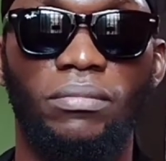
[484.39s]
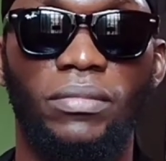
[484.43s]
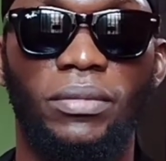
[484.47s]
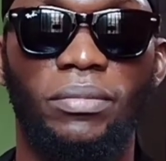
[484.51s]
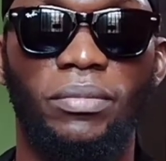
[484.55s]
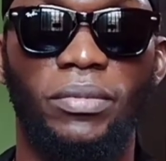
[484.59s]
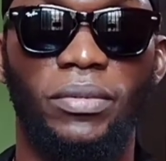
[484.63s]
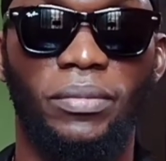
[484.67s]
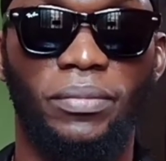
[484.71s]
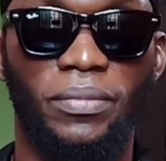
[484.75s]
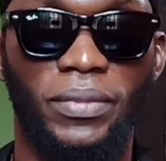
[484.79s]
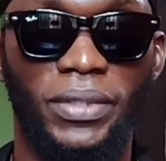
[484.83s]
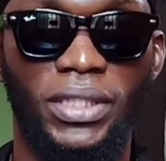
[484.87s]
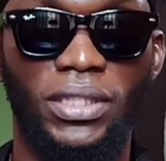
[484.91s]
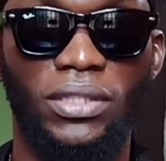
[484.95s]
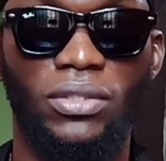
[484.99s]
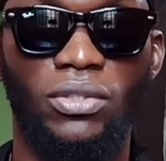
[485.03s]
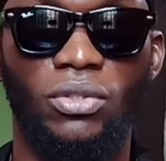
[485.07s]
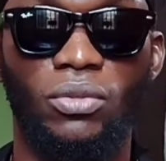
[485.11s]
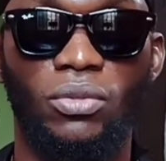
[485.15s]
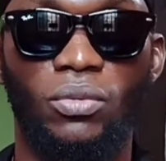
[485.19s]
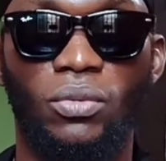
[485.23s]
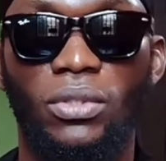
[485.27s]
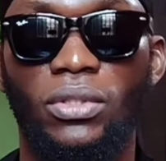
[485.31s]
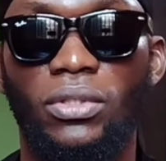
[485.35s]
Be prepared
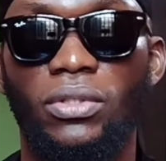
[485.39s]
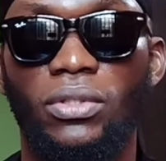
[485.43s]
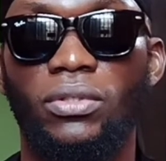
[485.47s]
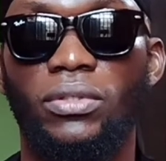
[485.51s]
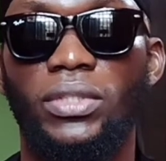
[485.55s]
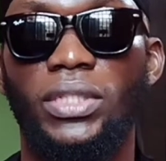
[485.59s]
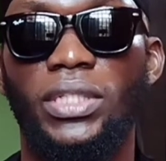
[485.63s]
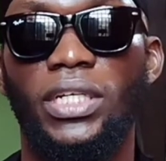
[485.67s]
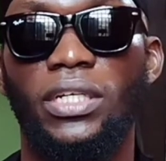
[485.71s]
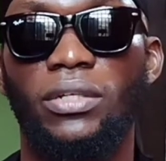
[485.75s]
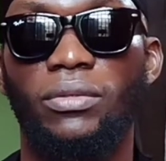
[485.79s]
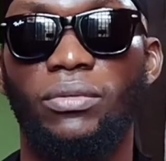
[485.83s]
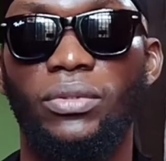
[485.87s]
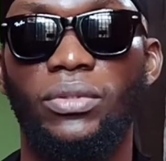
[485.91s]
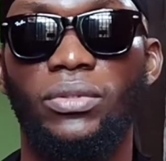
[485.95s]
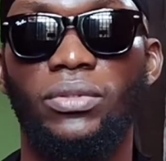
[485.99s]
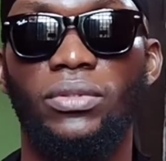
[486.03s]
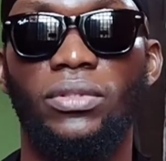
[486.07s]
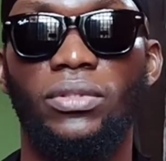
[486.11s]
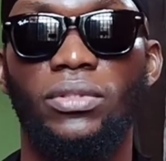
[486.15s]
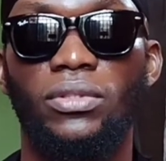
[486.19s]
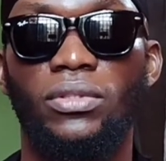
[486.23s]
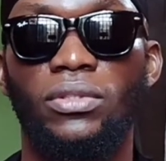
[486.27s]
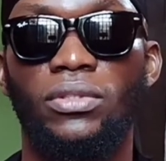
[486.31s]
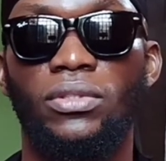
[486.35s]
to walk on that road
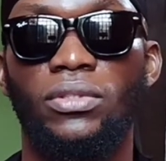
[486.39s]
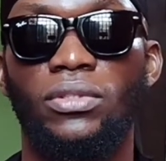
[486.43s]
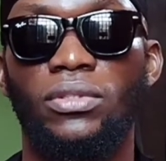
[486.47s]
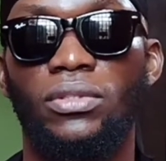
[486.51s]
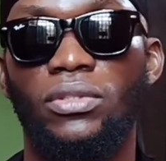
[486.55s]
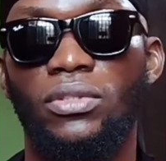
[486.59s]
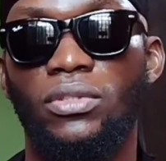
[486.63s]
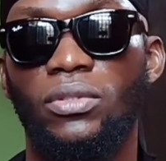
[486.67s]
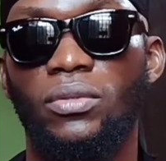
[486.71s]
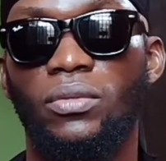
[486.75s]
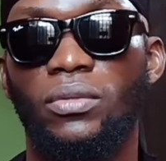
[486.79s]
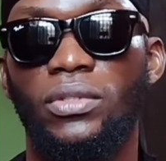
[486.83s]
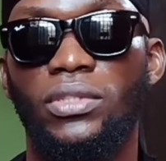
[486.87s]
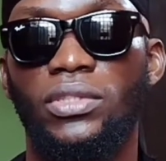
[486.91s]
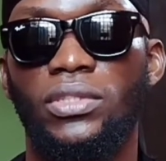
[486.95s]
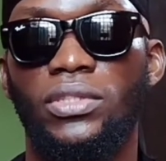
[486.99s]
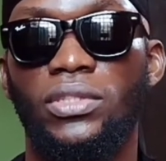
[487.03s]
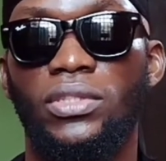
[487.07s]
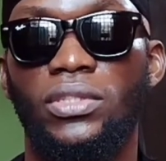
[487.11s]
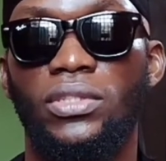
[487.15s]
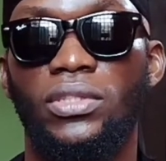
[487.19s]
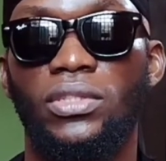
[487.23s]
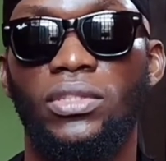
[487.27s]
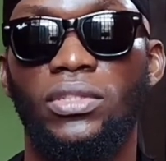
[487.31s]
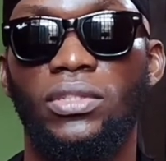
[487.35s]

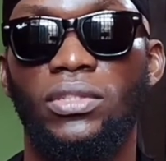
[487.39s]
towards